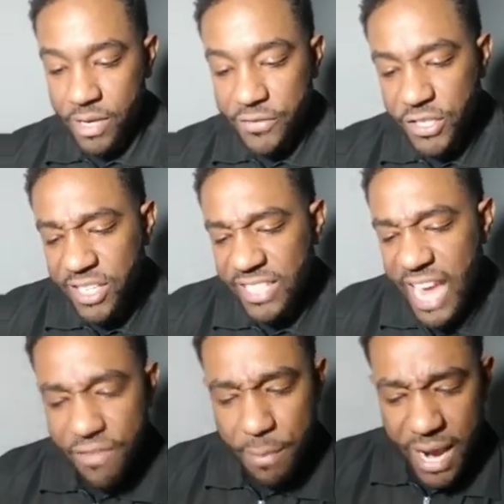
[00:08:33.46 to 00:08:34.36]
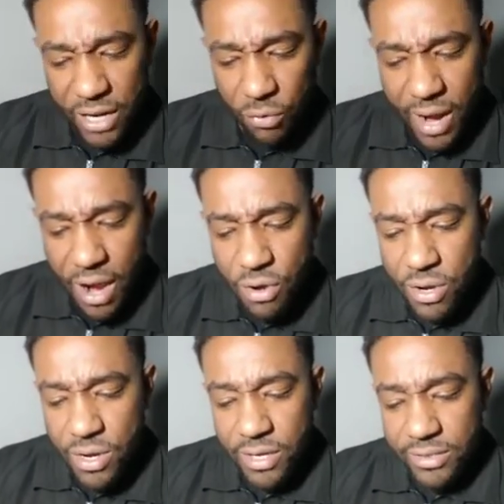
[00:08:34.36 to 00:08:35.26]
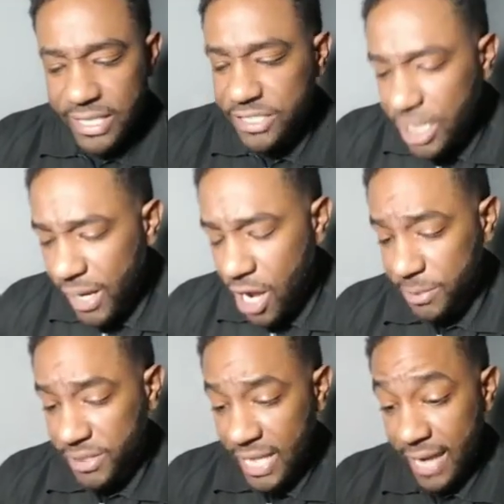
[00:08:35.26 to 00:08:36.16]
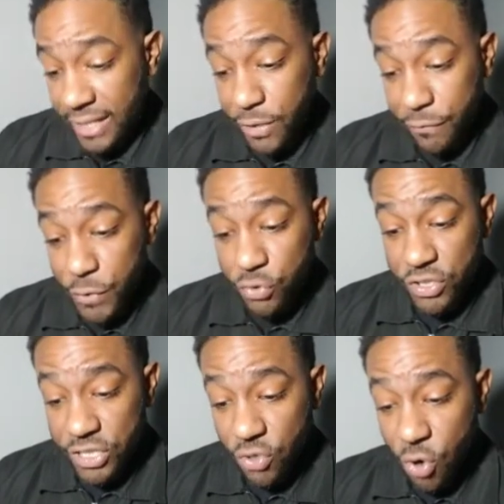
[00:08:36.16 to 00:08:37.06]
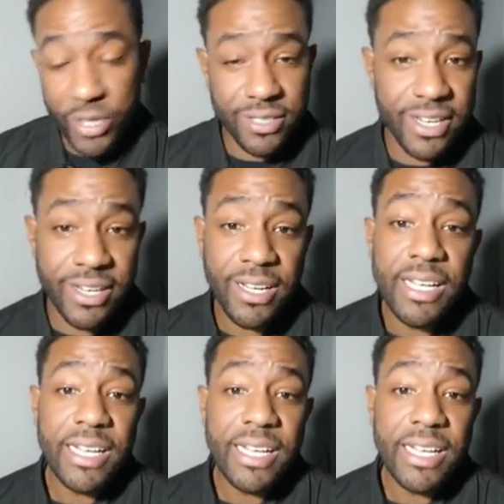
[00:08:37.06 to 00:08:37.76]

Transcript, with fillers: If she doesn't have a man around, then she becomes stagnant, confused, and disorientated.